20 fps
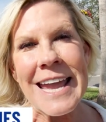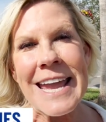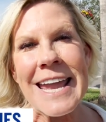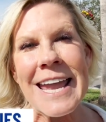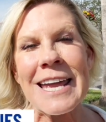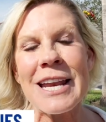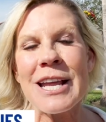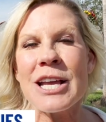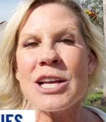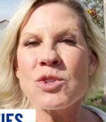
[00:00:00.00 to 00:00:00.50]

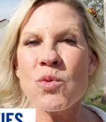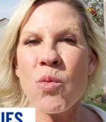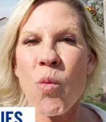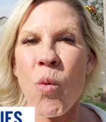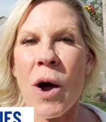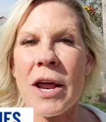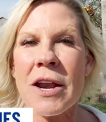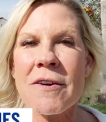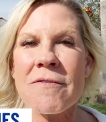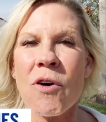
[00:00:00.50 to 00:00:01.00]
It is
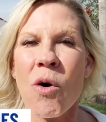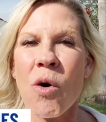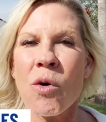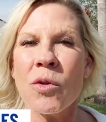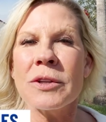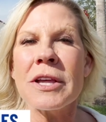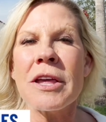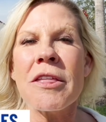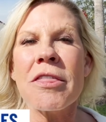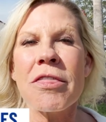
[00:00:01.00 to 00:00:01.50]
one of
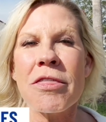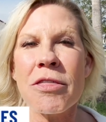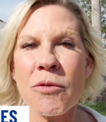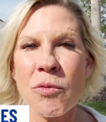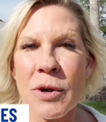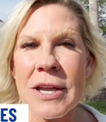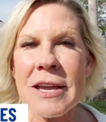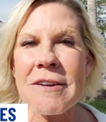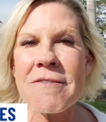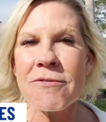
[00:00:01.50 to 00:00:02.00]
only
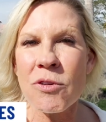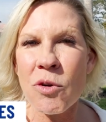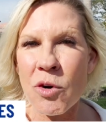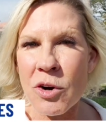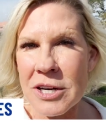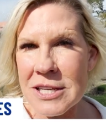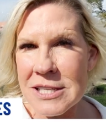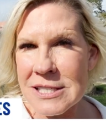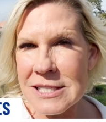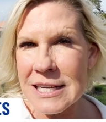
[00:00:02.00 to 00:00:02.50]
3
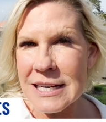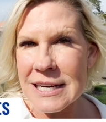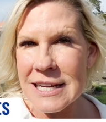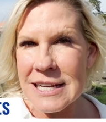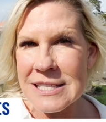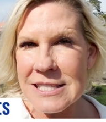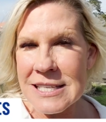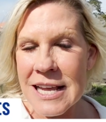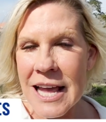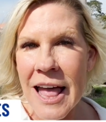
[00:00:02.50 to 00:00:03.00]
Florida
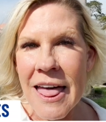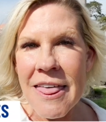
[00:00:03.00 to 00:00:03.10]
cities